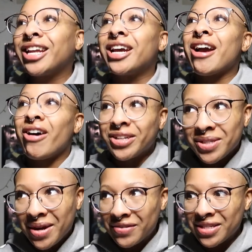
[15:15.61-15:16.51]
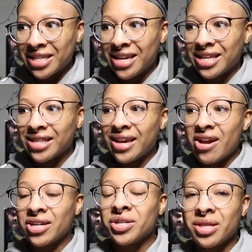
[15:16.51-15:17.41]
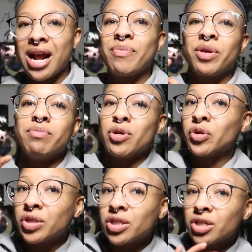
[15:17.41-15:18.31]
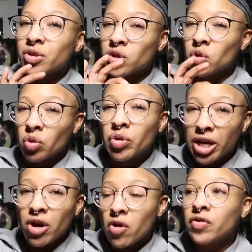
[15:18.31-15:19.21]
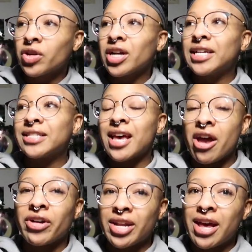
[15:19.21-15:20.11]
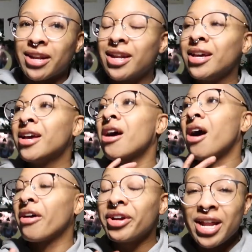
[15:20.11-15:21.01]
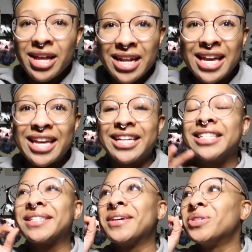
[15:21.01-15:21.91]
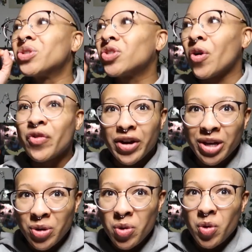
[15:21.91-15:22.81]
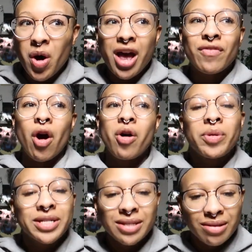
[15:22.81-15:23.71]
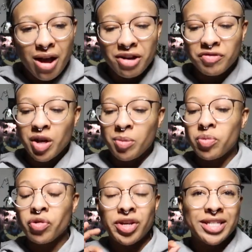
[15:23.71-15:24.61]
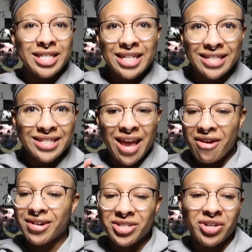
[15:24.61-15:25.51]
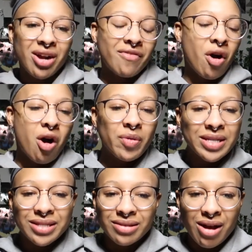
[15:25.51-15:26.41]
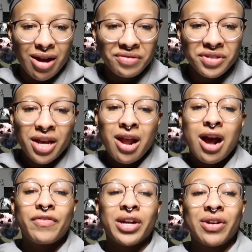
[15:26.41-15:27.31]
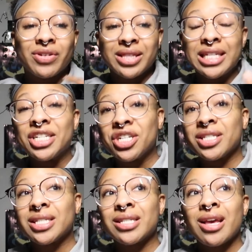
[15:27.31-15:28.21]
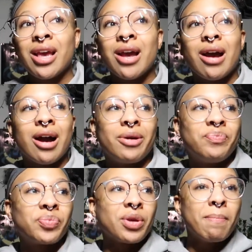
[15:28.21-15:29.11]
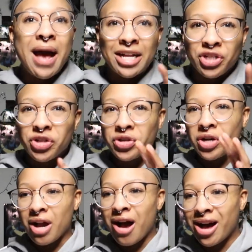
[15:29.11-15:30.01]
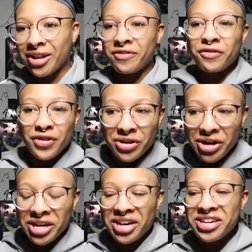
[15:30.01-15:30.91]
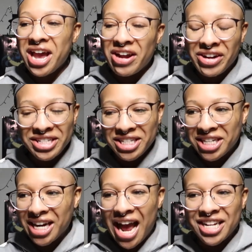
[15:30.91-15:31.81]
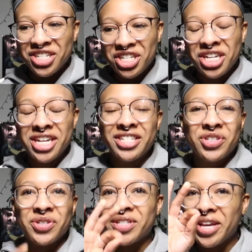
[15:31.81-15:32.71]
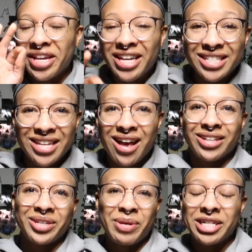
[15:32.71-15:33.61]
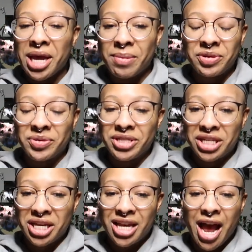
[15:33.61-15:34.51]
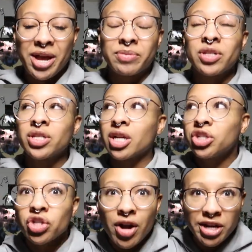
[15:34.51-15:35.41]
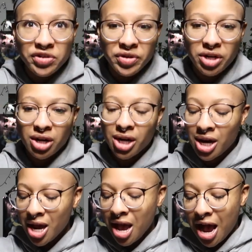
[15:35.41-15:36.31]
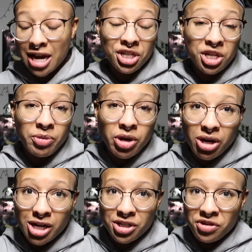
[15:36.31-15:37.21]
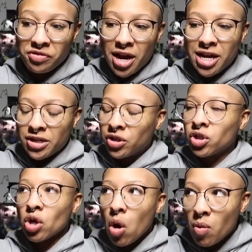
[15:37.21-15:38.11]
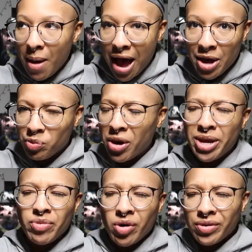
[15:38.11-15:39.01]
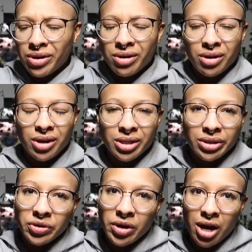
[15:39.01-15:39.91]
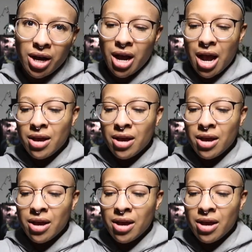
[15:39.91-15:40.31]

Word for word: And I also have to say that the character that I'm the most swooning over is Aranen Aranen is so fucking cool. I've always loved a priestess character. I've always loved a very religious, um, magical, god-fearing character, and she is just like exactly my type to a T. I am such trash for her. I ship her and Touraine so bad, way more than her and Luca.